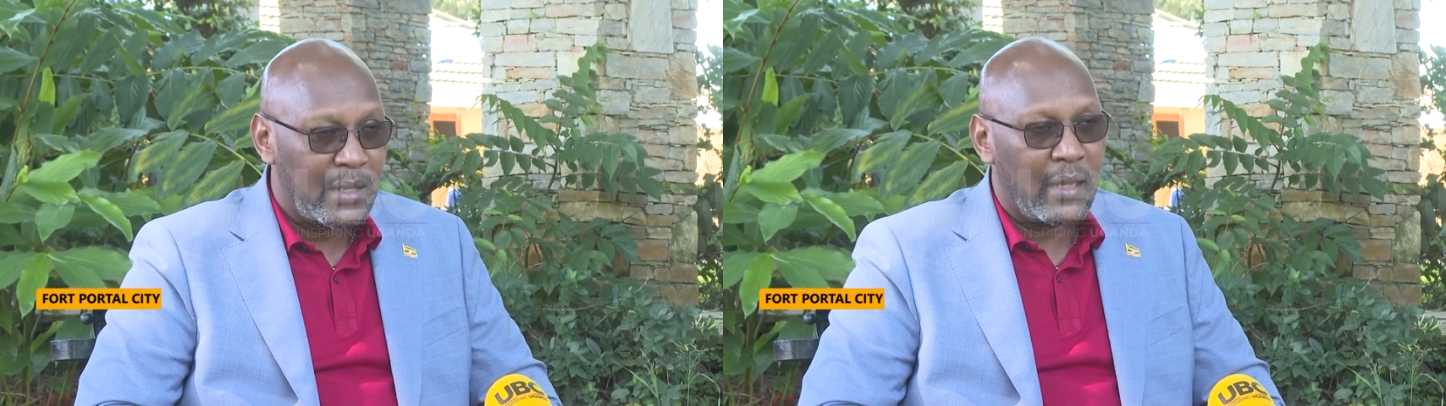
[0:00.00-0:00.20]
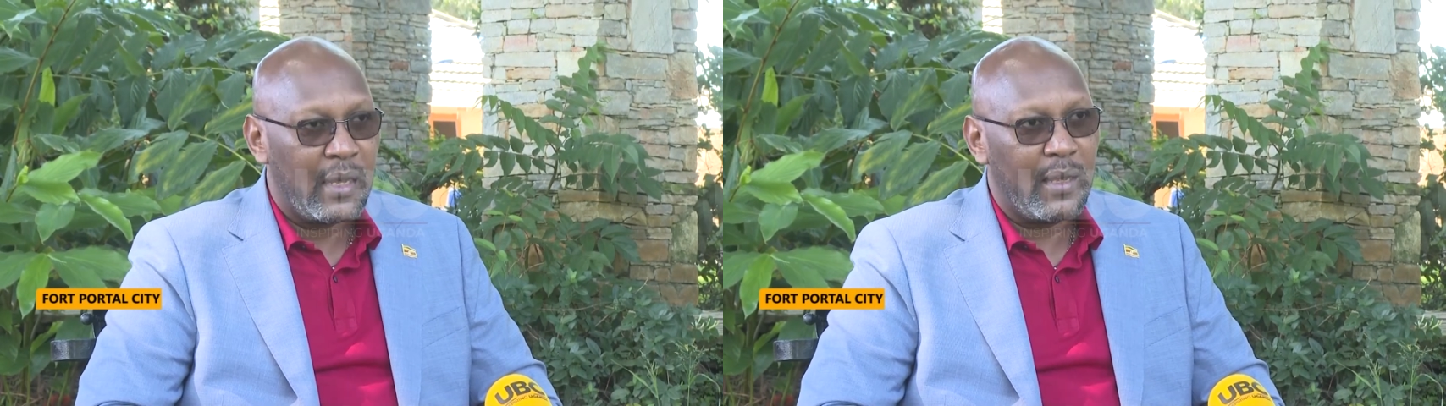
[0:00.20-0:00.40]

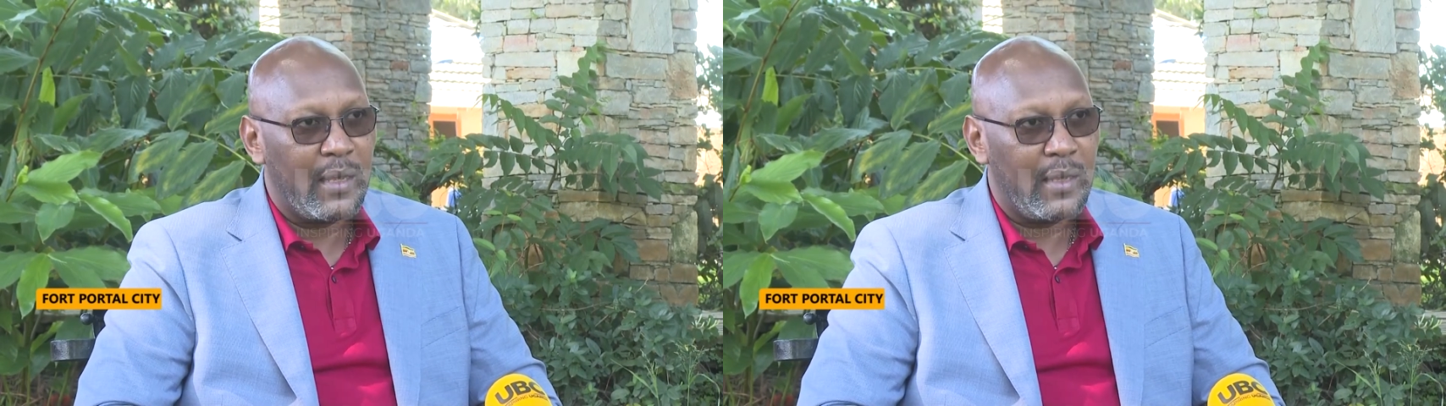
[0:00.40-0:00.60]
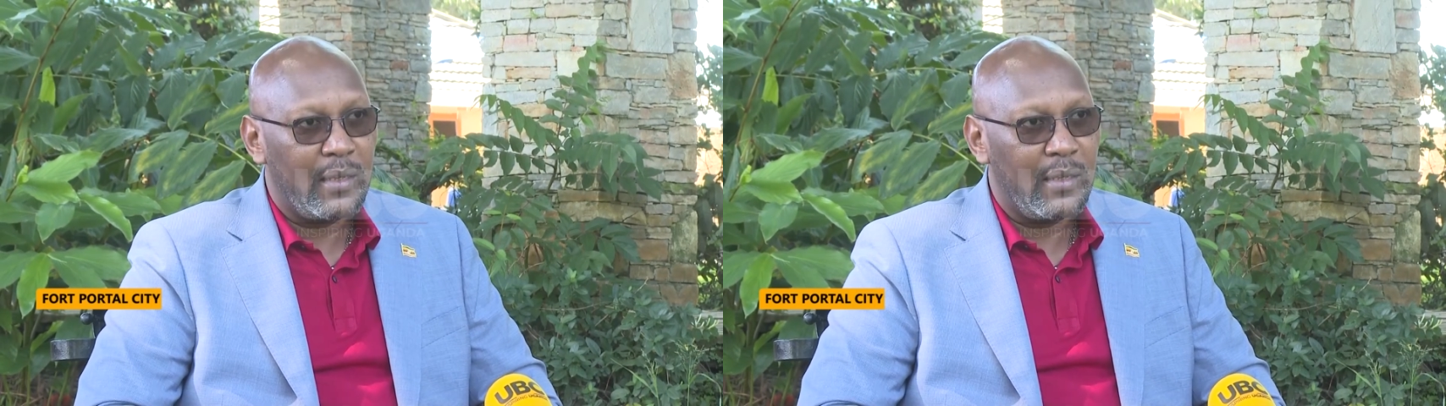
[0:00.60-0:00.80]

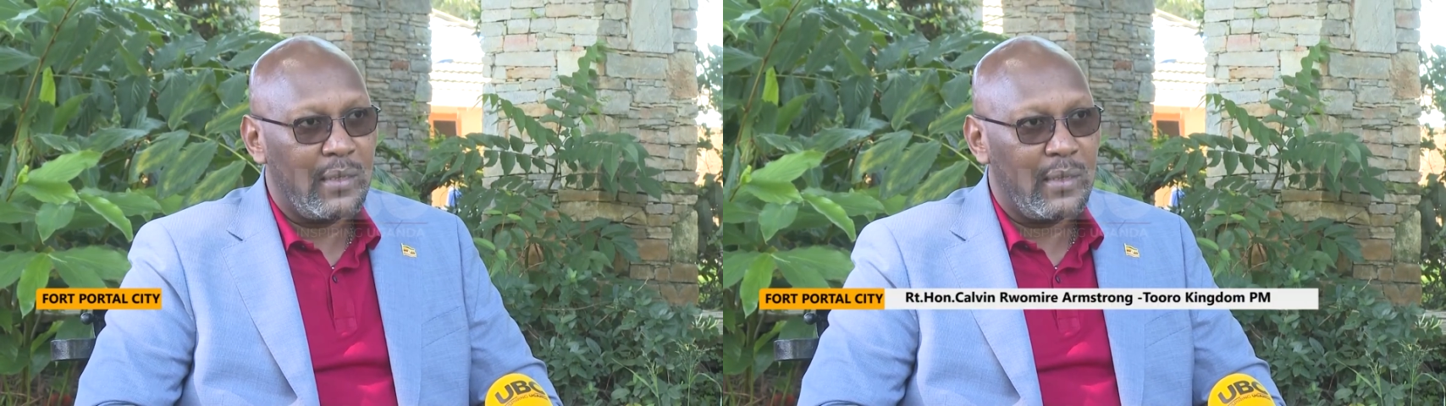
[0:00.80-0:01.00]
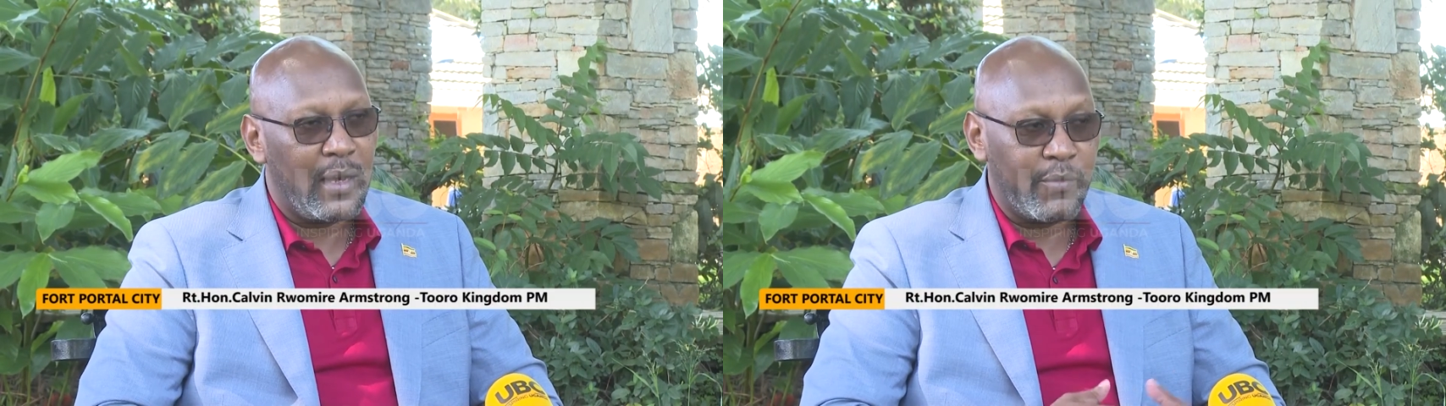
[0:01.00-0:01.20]

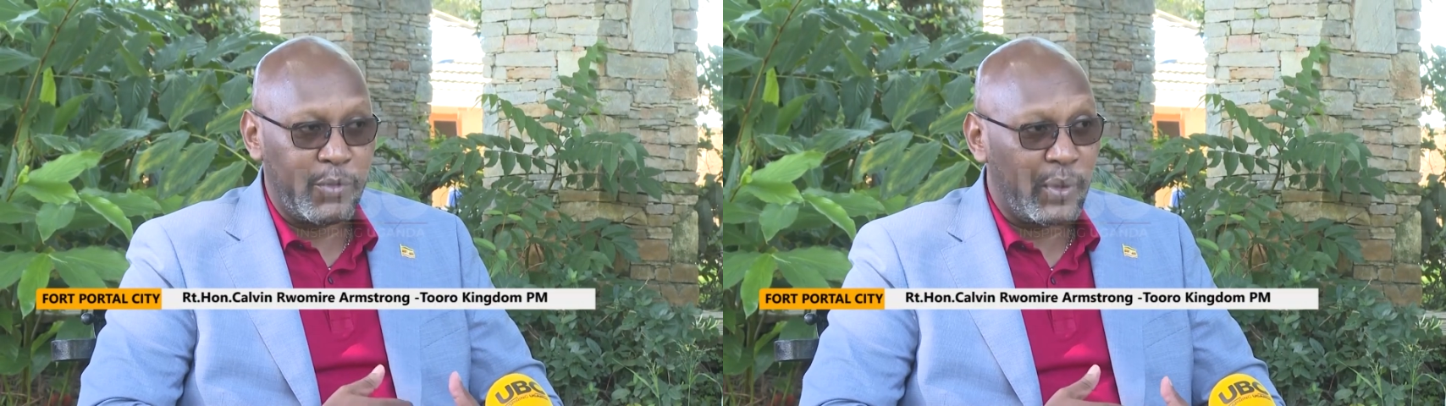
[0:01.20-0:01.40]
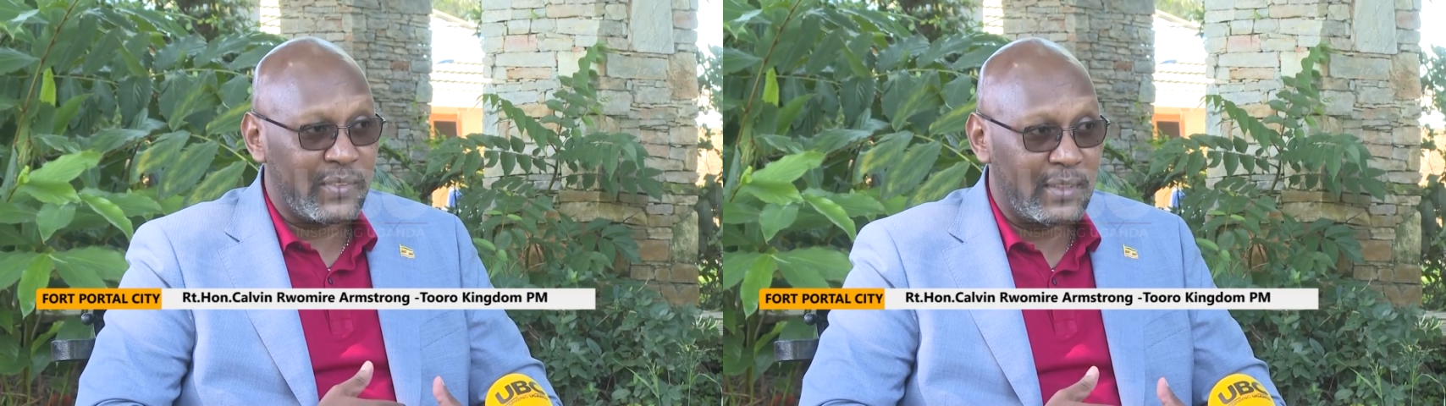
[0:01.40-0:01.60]
I've
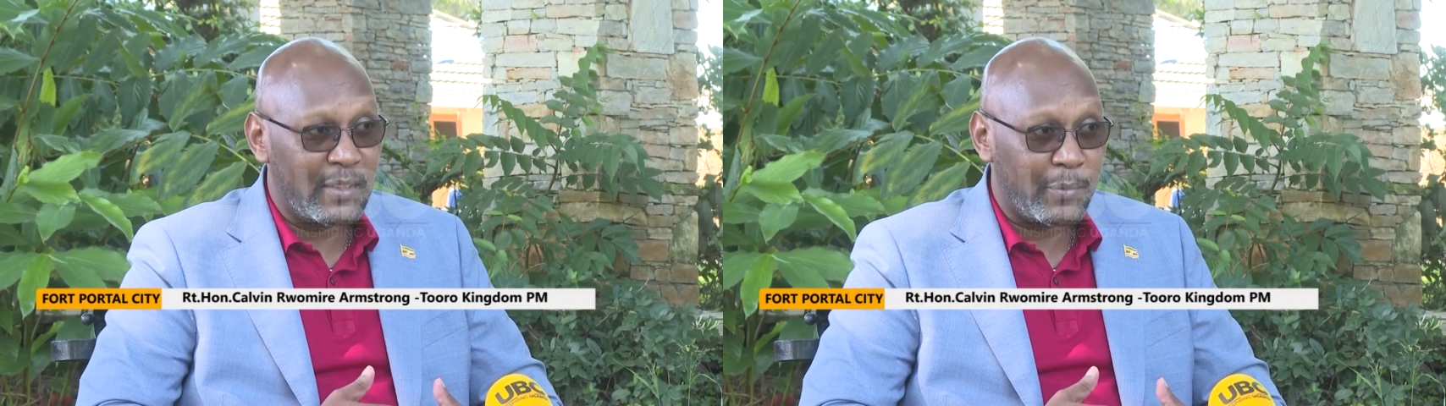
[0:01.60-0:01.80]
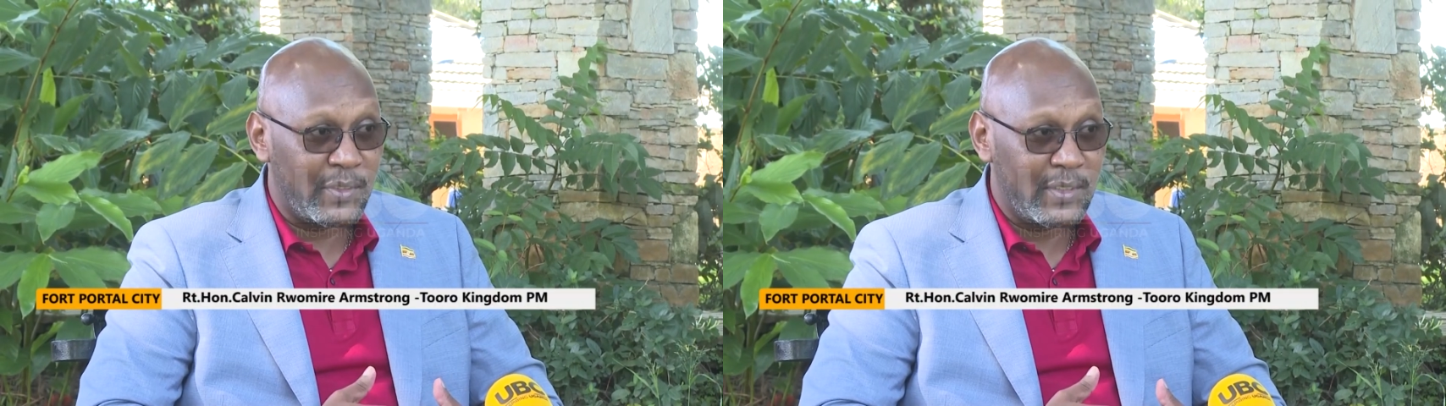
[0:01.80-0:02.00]
requested
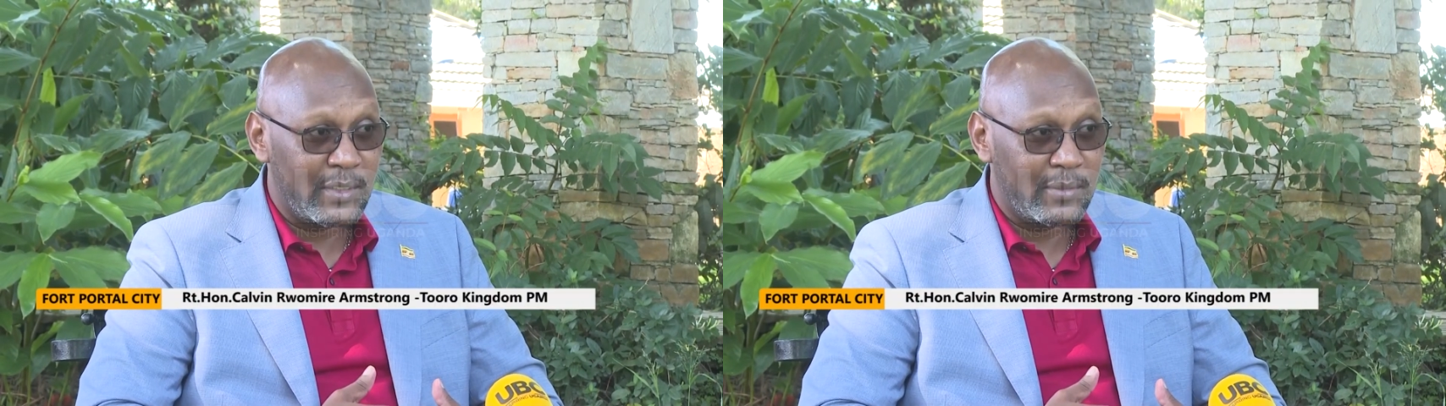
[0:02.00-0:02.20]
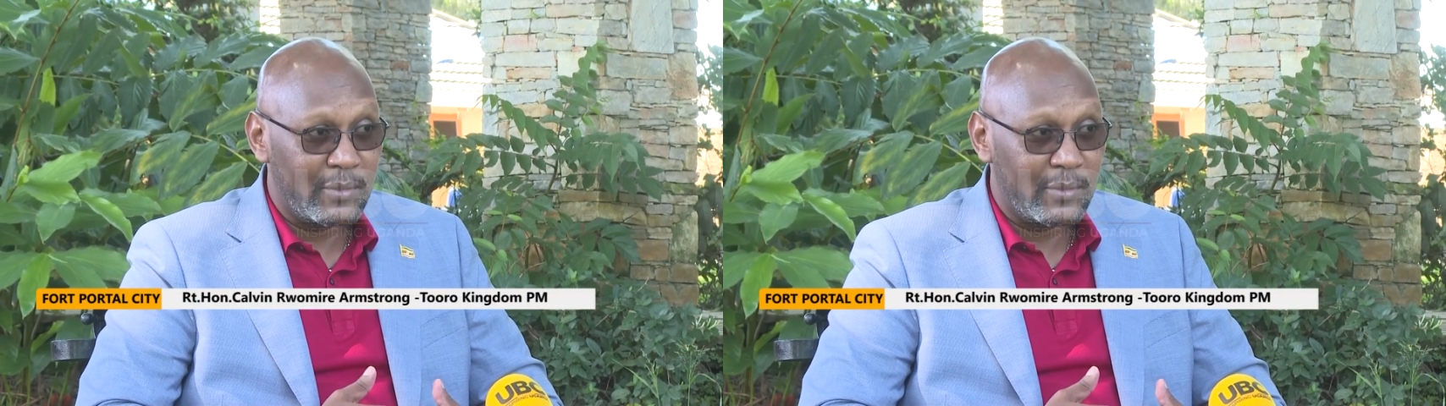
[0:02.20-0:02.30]
the president